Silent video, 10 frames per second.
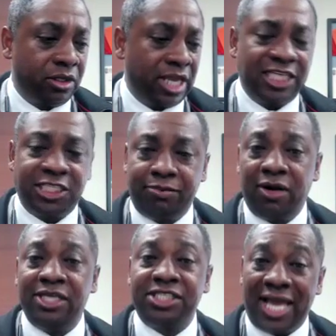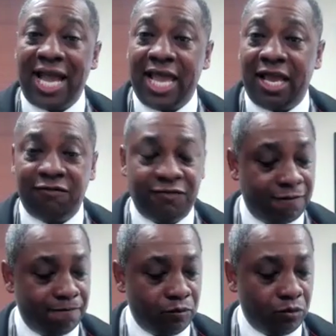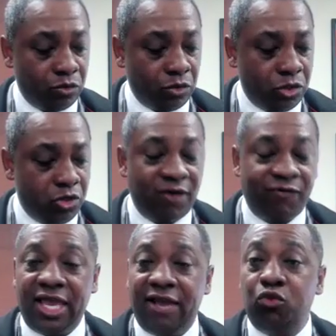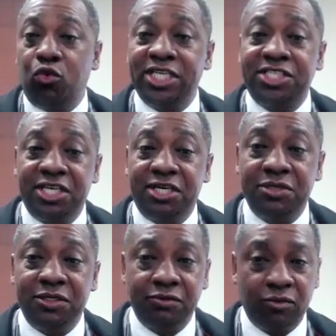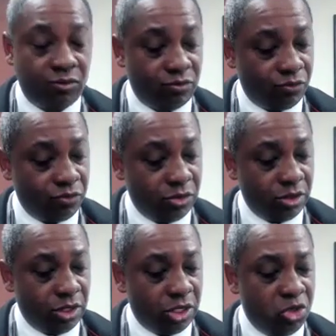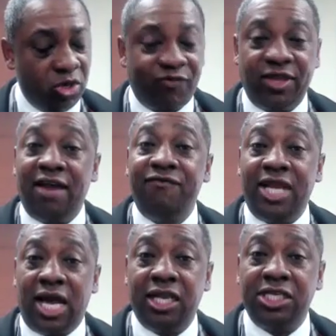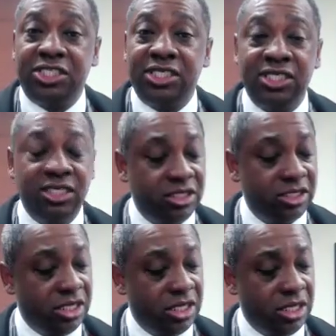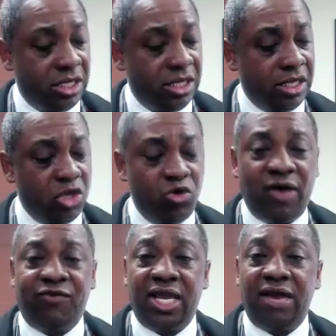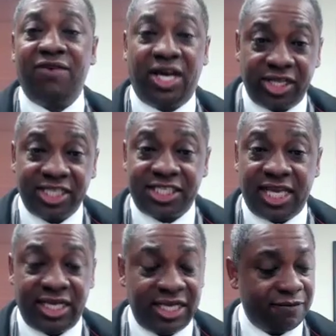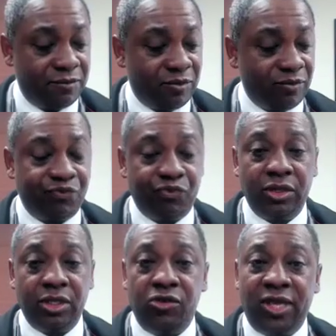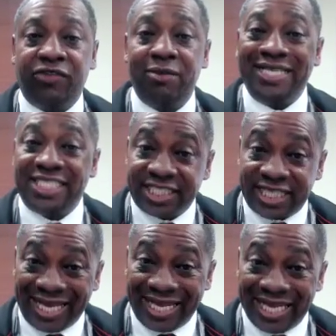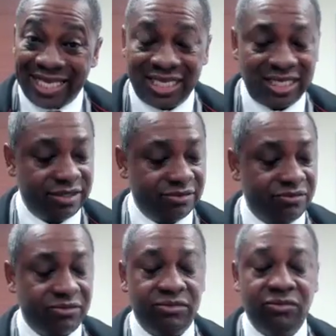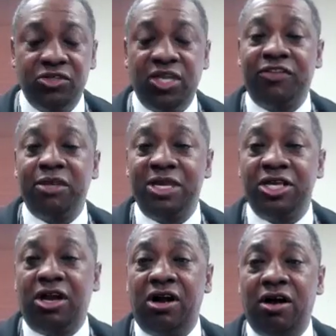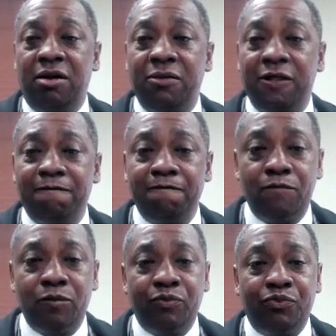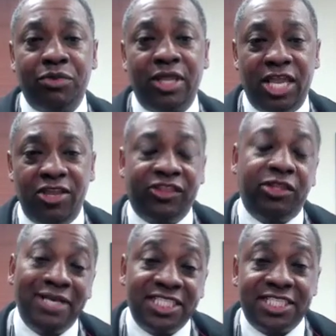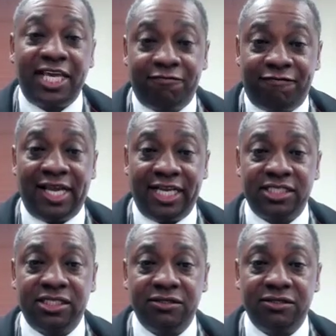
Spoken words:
experience I have, you have to have wisdom, you have to have knowledge, you have to have understanding, you have to be steady, you have to be calm, and you have to be steadfast.